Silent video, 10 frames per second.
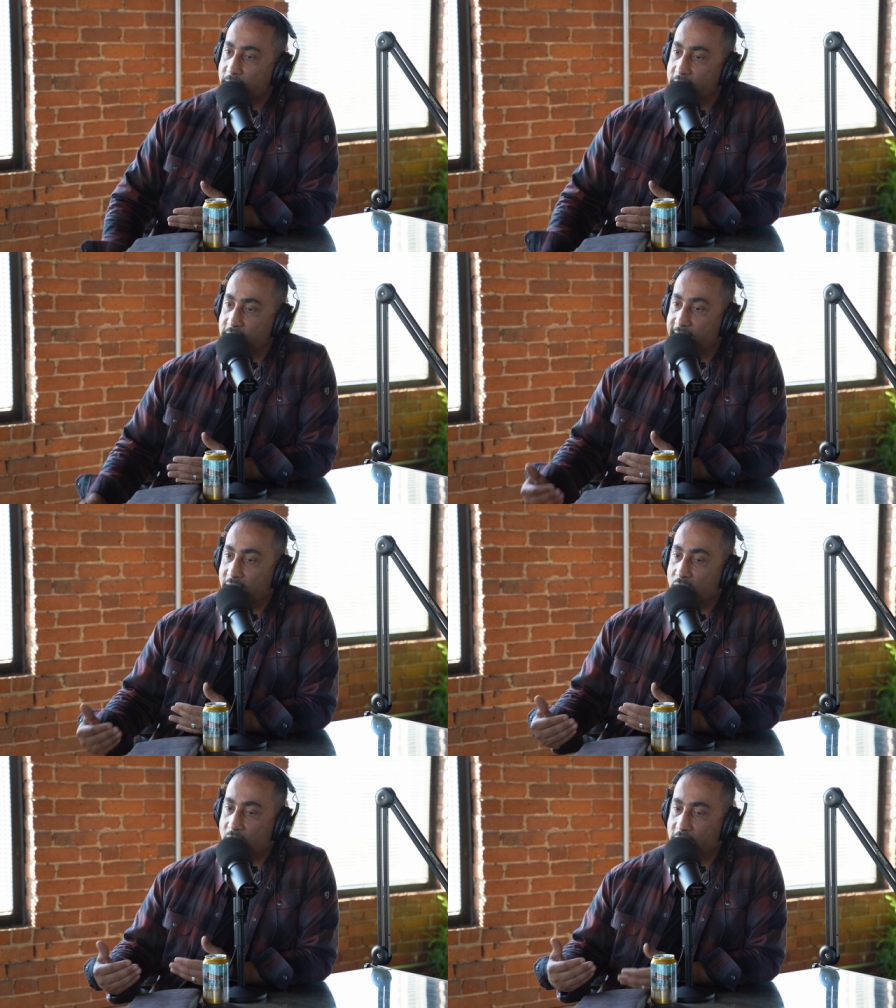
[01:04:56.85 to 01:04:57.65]

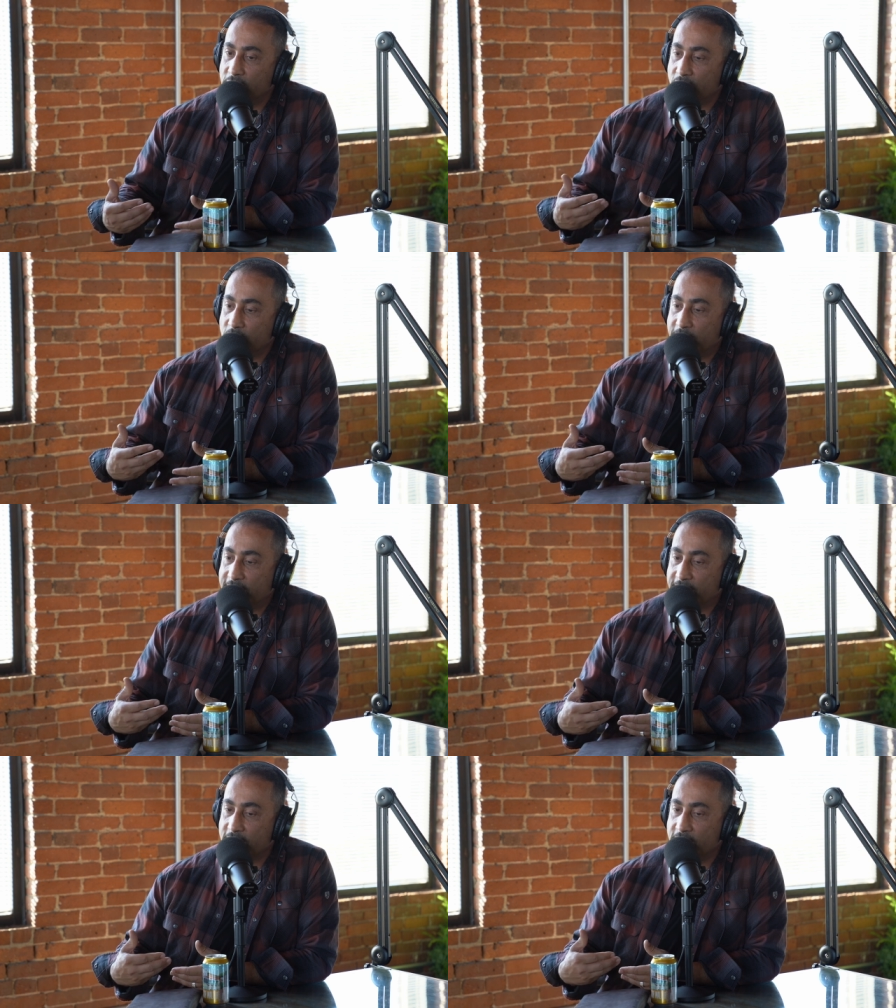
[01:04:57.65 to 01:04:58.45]
Now I look
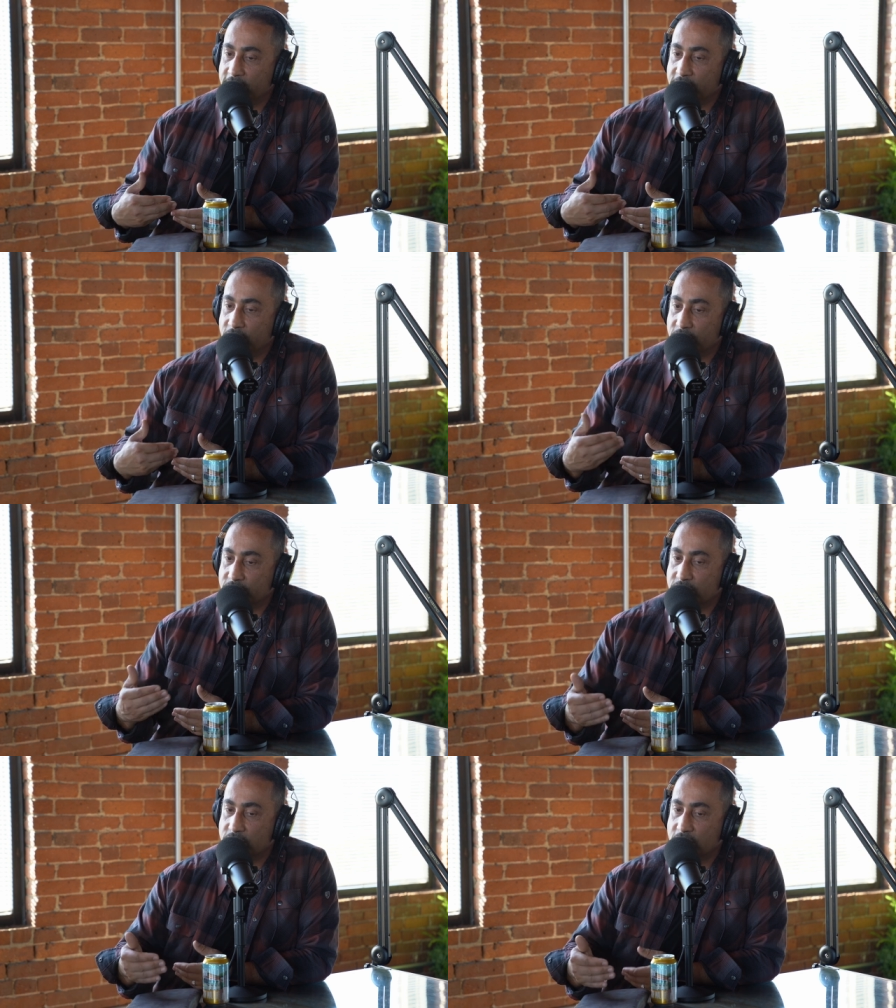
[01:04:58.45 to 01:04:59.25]
back at
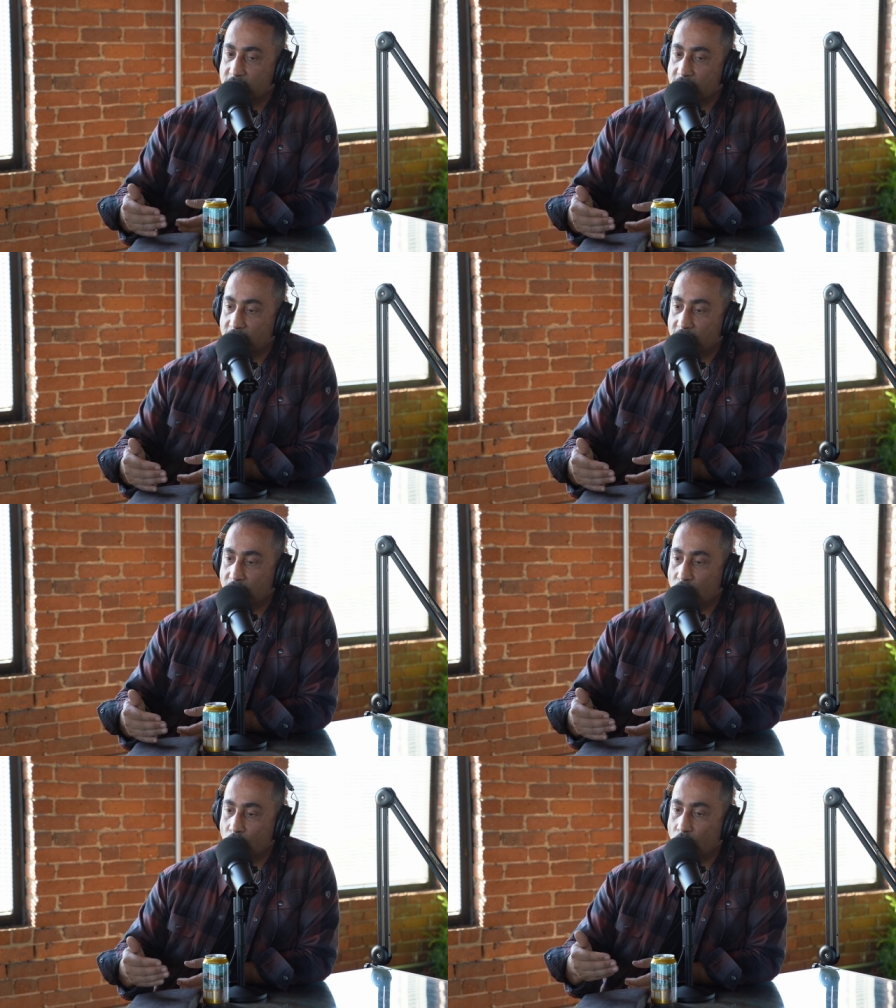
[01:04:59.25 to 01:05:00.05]
those,
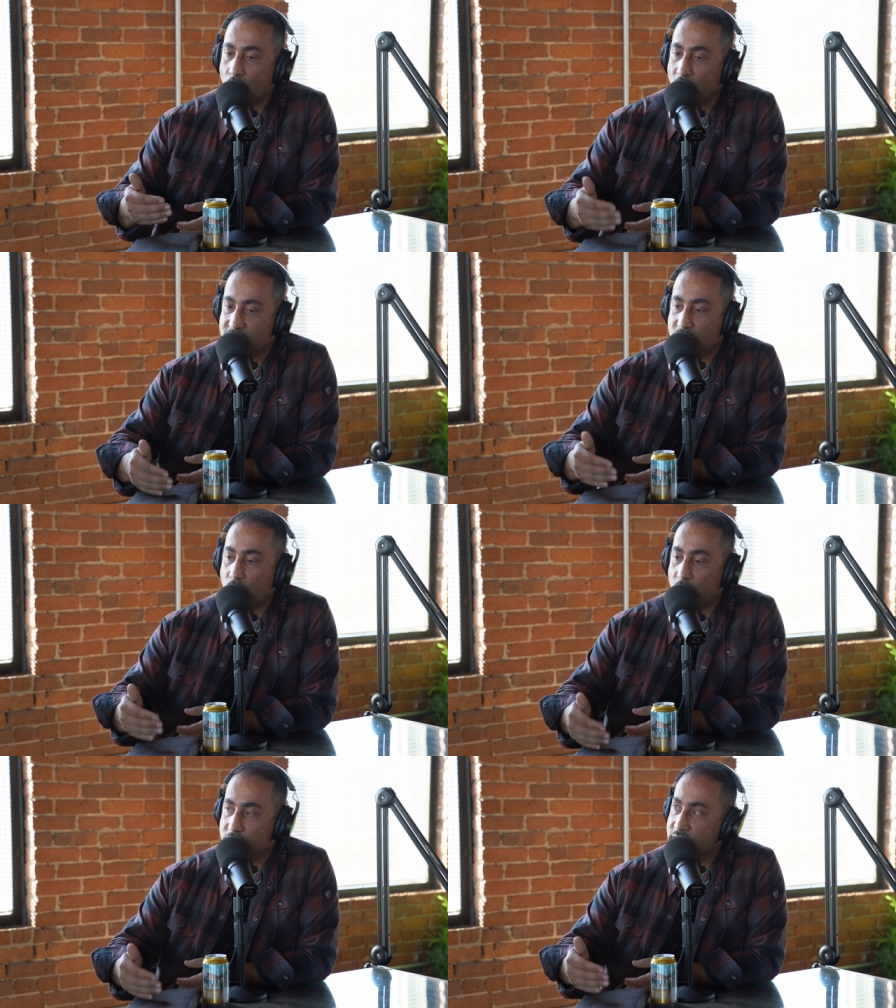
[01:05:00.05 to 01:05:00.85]
what's the
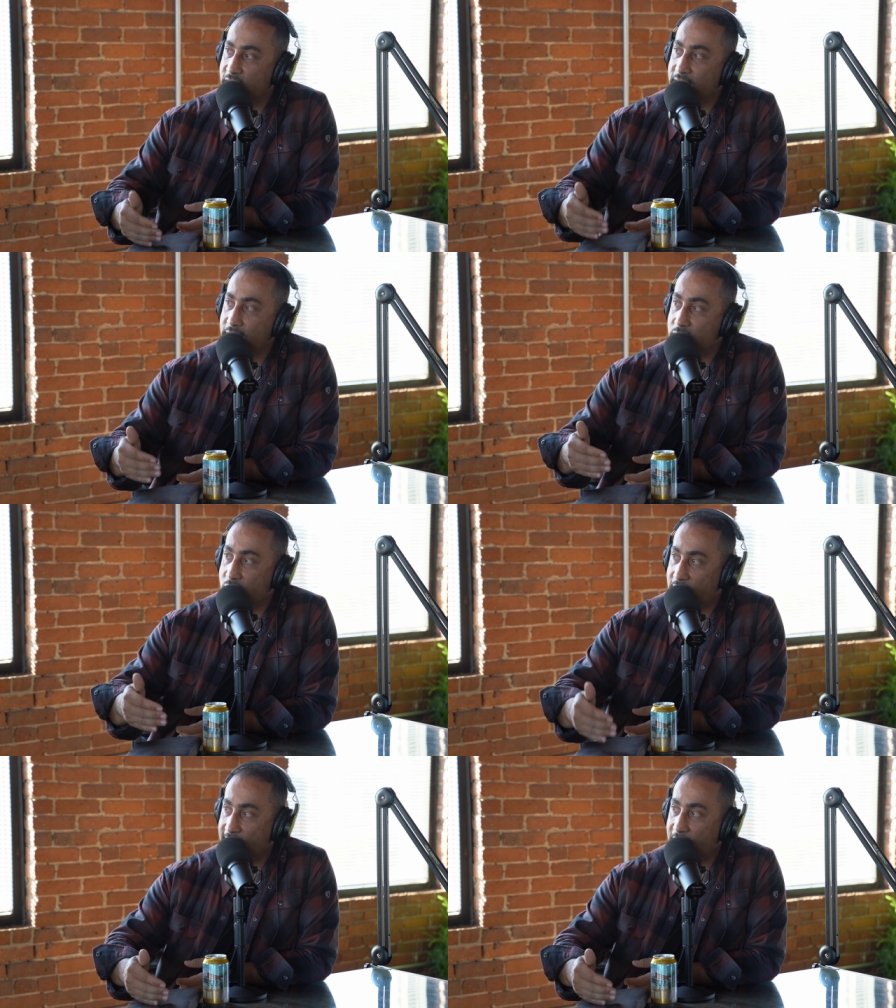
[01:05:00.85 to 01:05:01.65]
worst thing that's
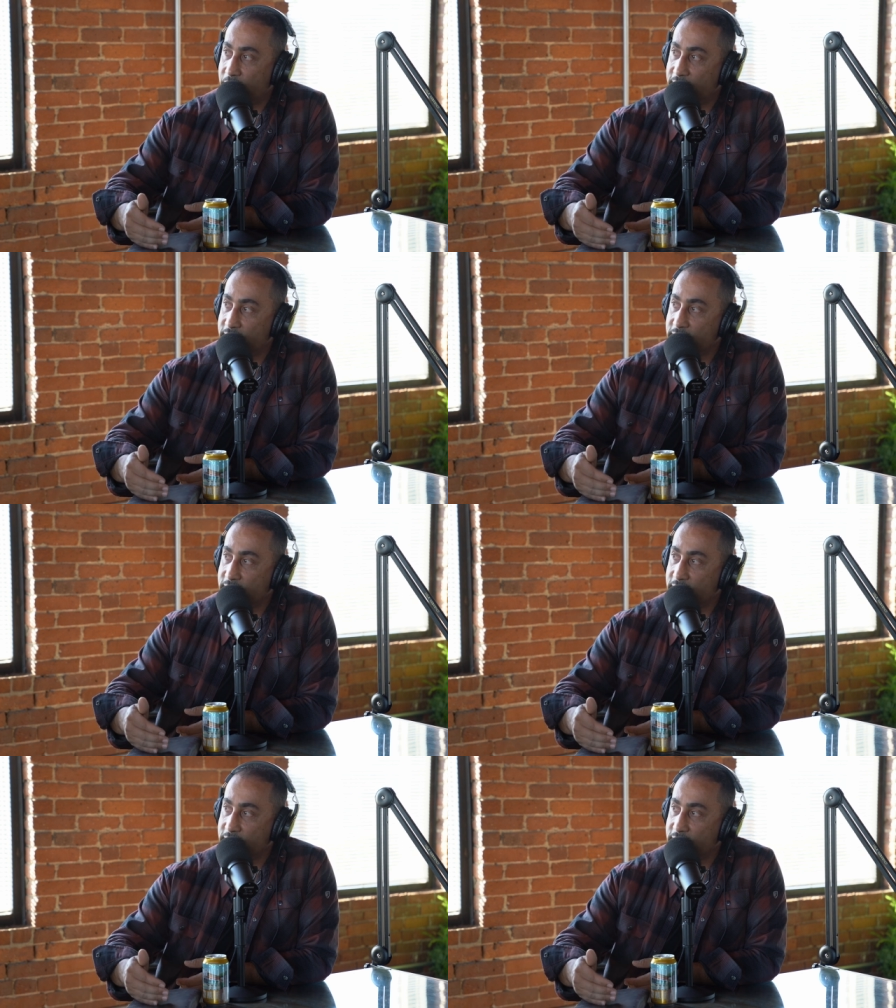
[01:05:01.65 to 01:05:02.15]
going to happen?